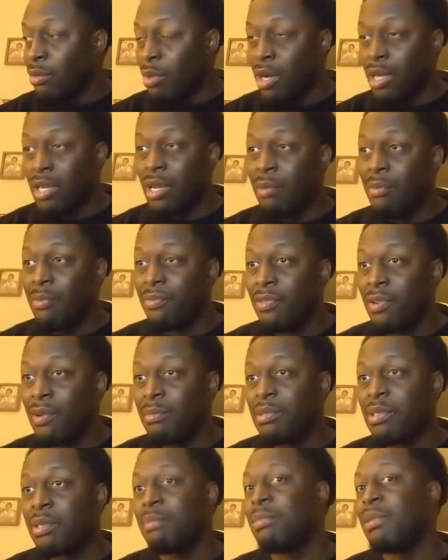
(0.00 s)
one of them
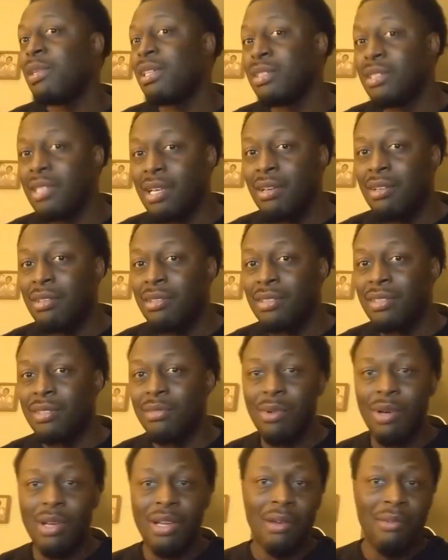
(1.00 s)
from someplace else
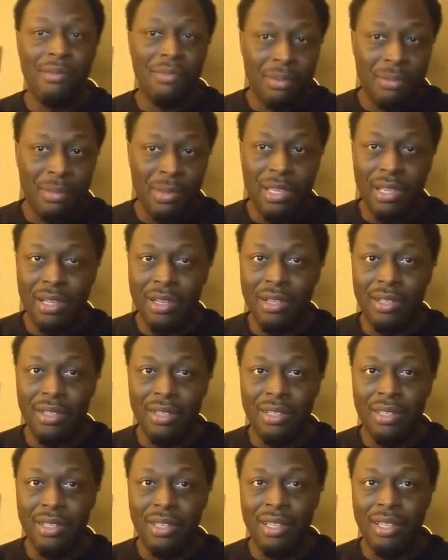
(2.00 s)
and one of them from here.
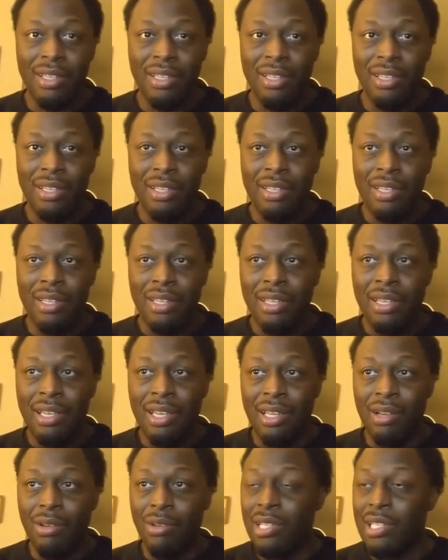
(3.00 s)

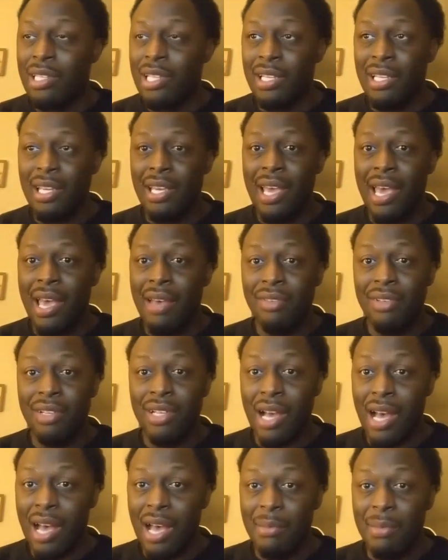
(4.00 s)
And the only thing they have in
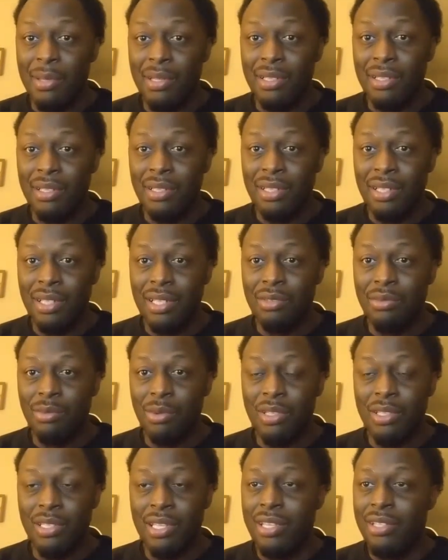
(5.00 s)
common is
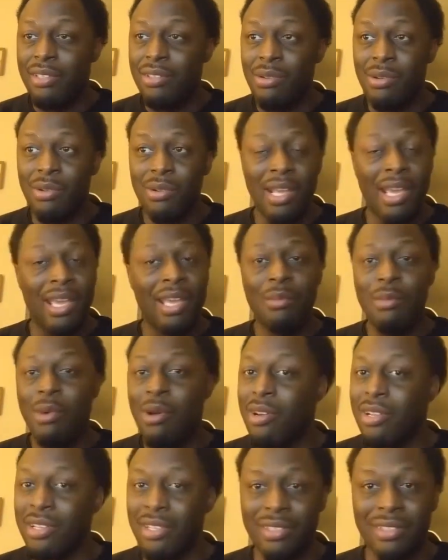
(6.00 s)
what they're doing ain't
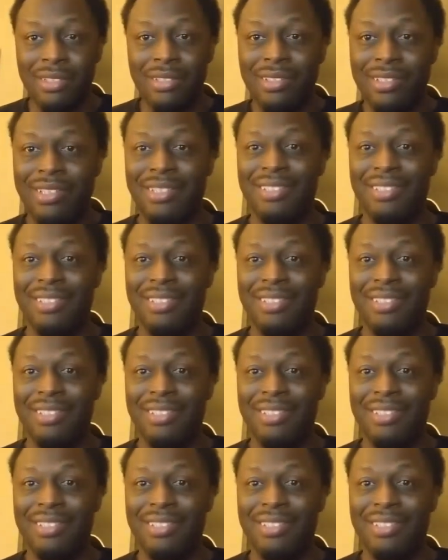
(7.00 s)
working.